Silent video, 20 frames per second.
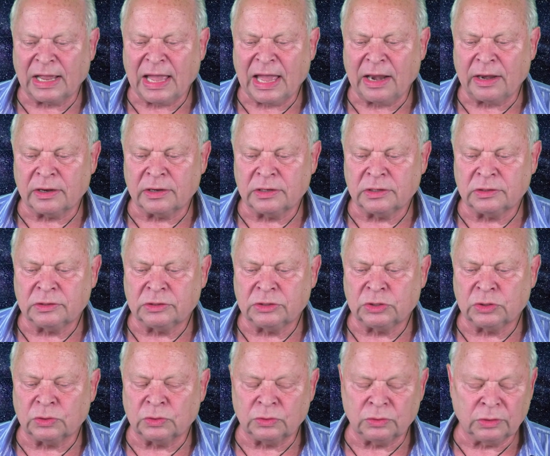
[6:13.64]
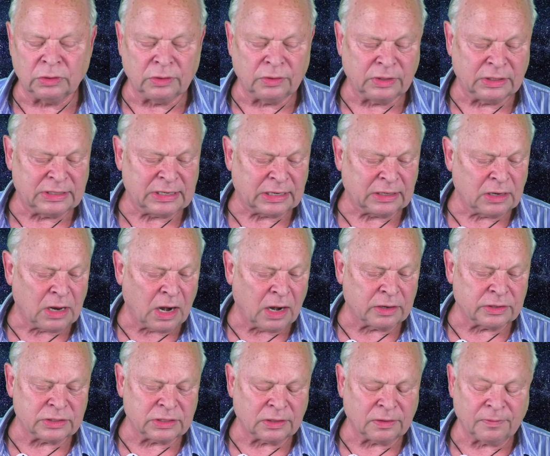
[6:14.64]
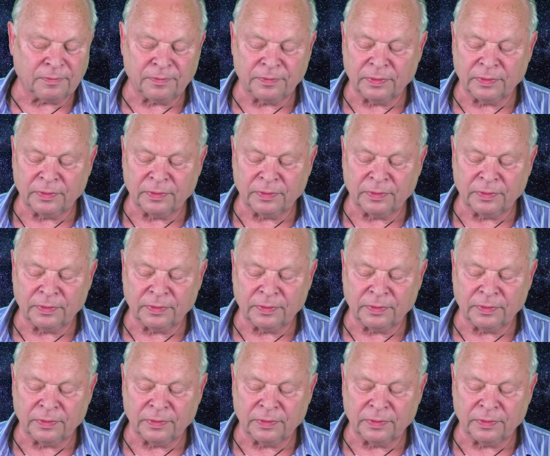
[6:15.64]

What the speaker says: I added to the technology.